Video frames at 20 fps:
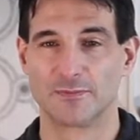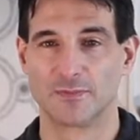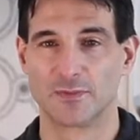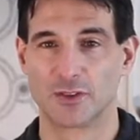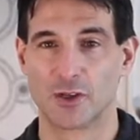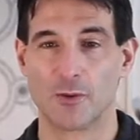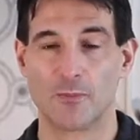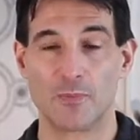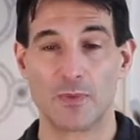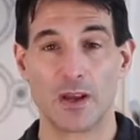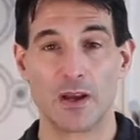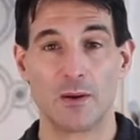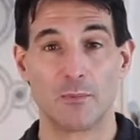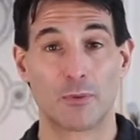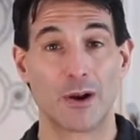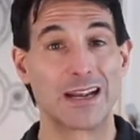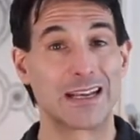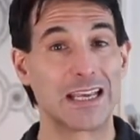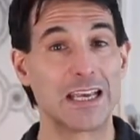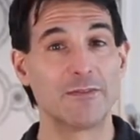So
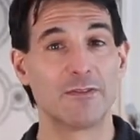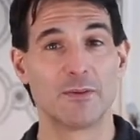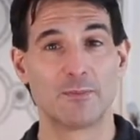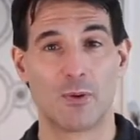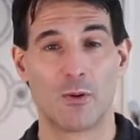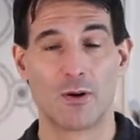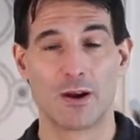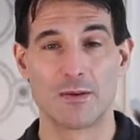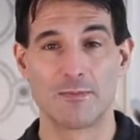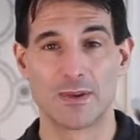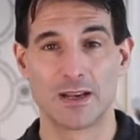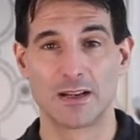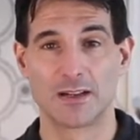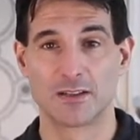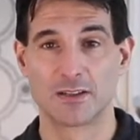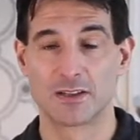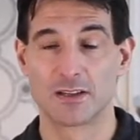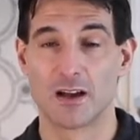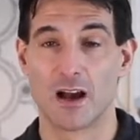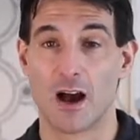break-even point
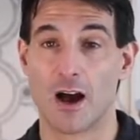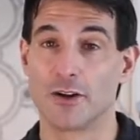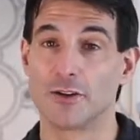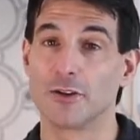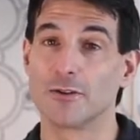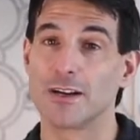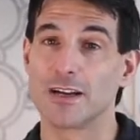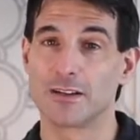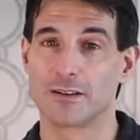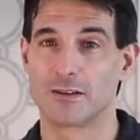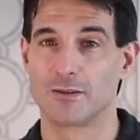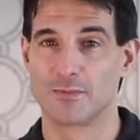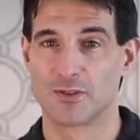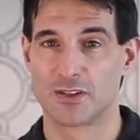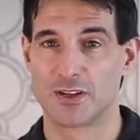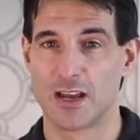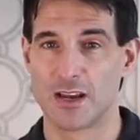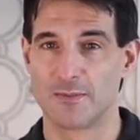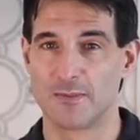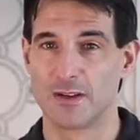means on your income
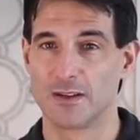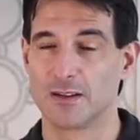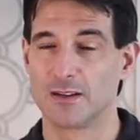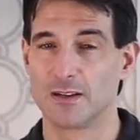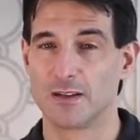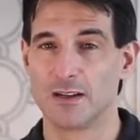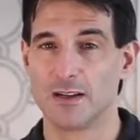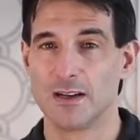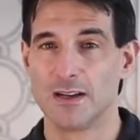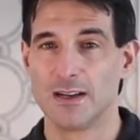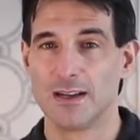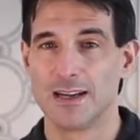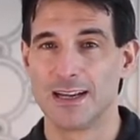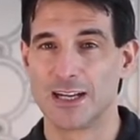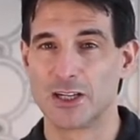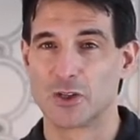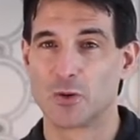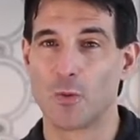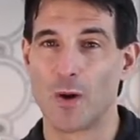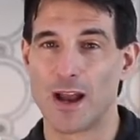statement,
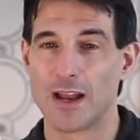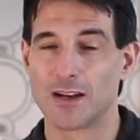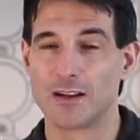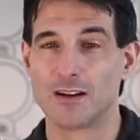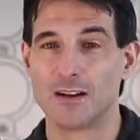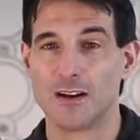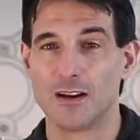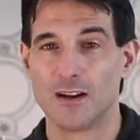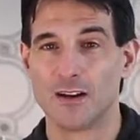it's when